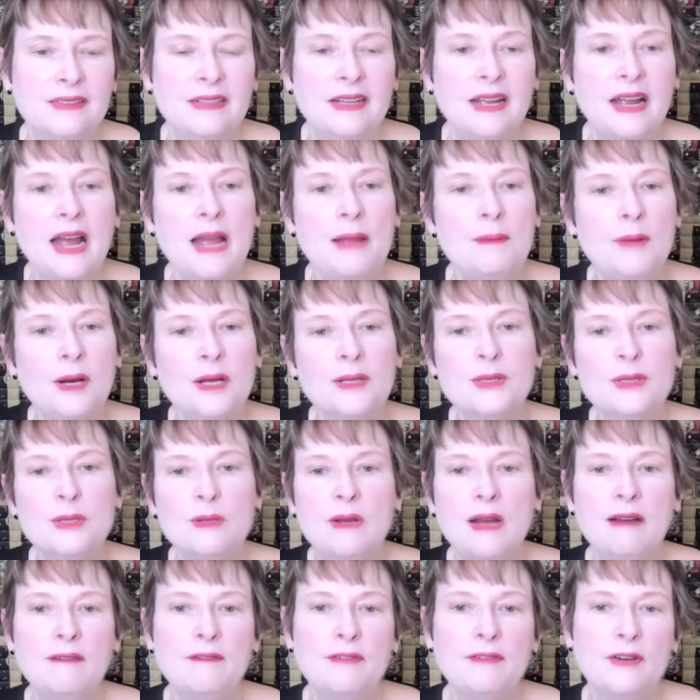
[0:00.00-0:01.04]
I'm also
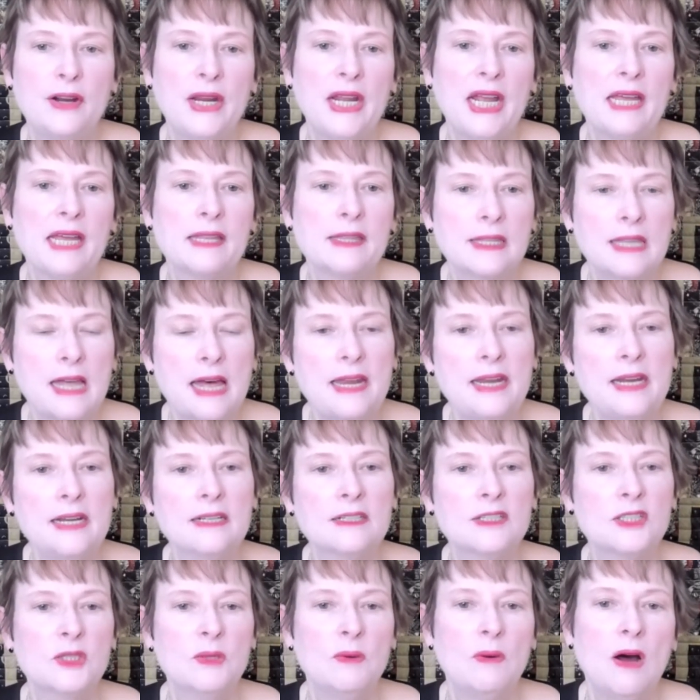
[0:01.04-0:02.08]
not very athletic,
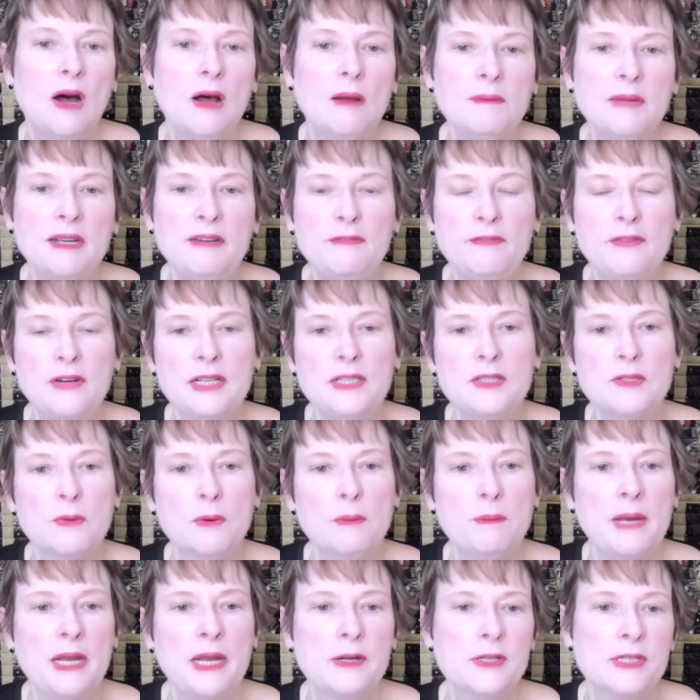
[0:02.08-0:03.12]
so all my friends were
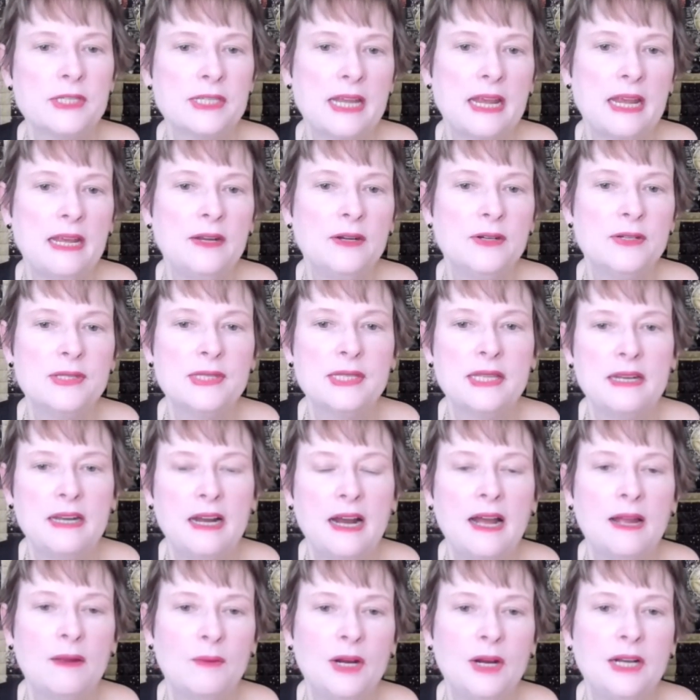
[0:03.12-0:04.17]
better skaters than
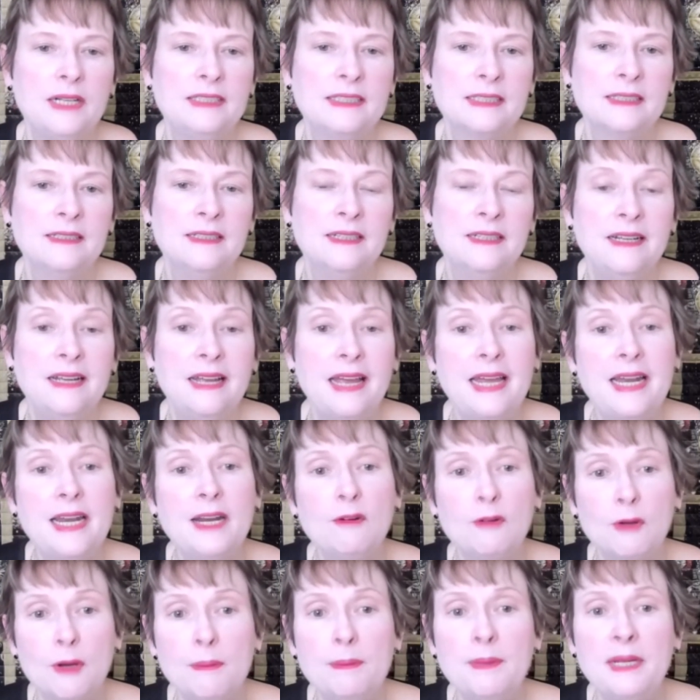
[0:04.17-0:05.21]
I was. And I
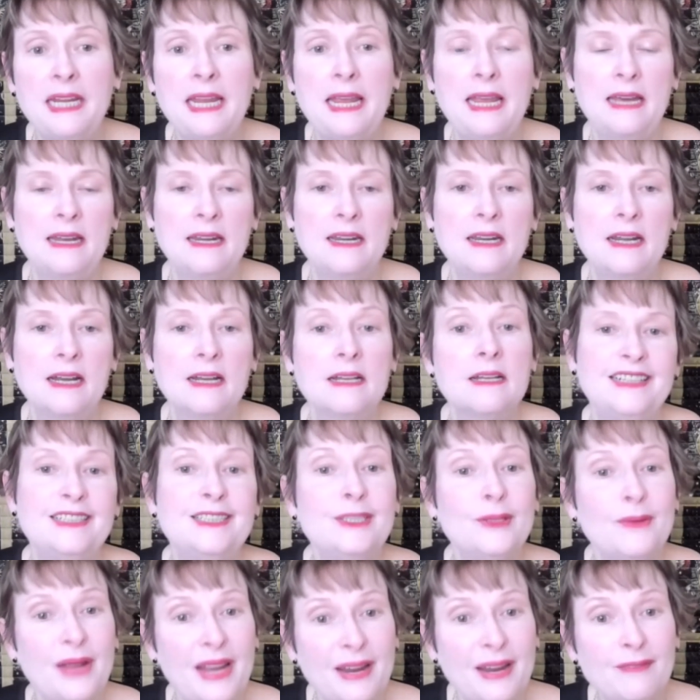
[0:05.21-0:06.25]
grew up in Canada,
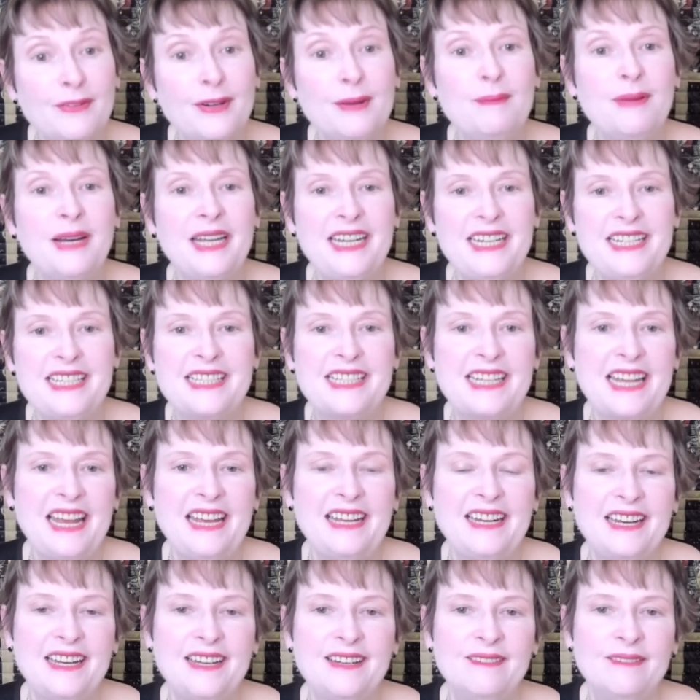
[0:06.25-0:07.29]
so everybody
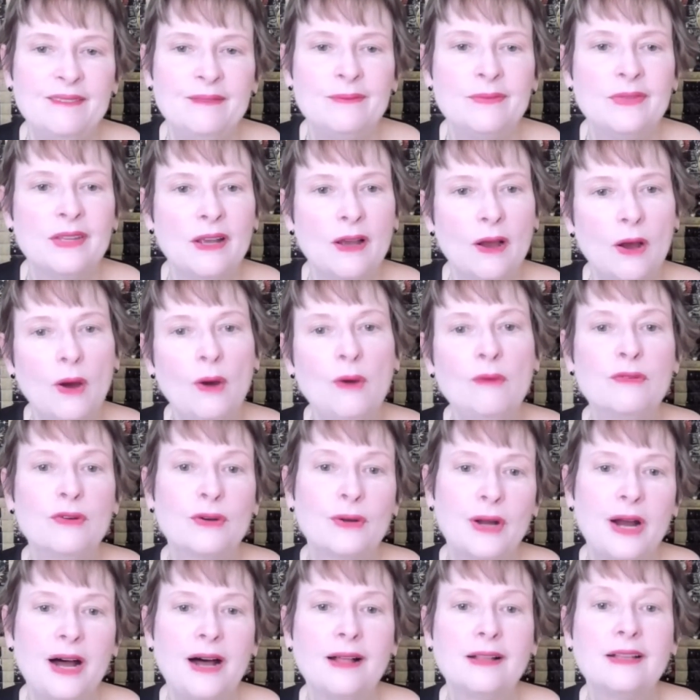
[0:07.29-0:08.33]
skated.
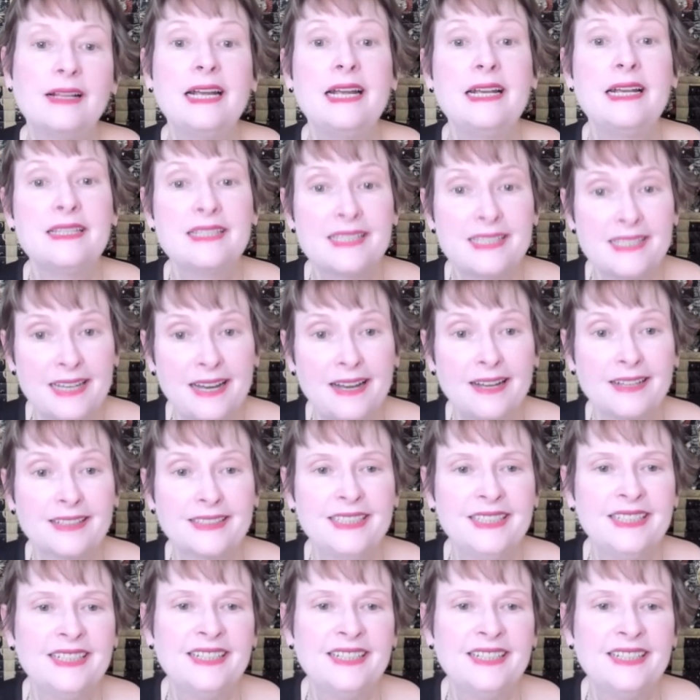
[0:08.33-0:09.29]
Overall, it sucked.